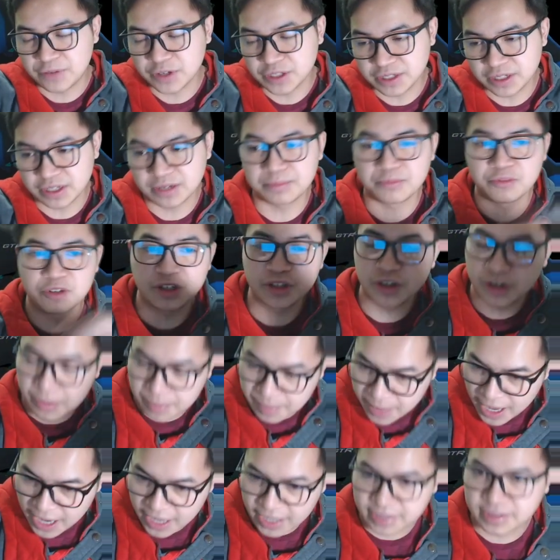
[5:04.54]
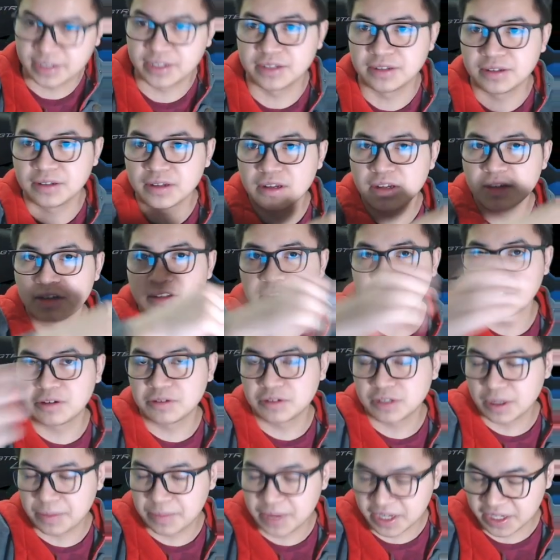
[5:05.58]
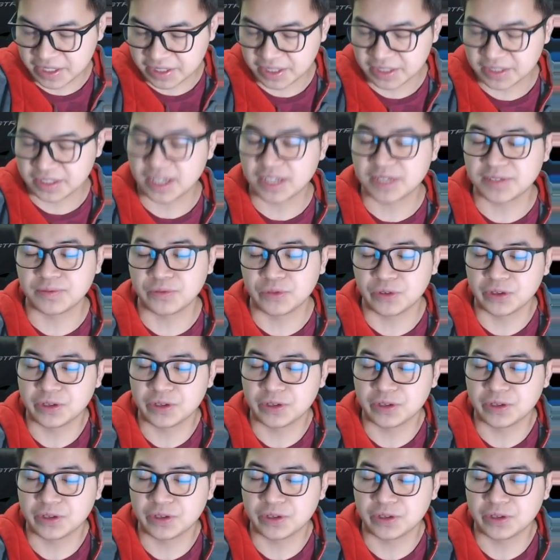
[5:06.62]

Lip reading: it, return it back, and then synchro summon it successfully.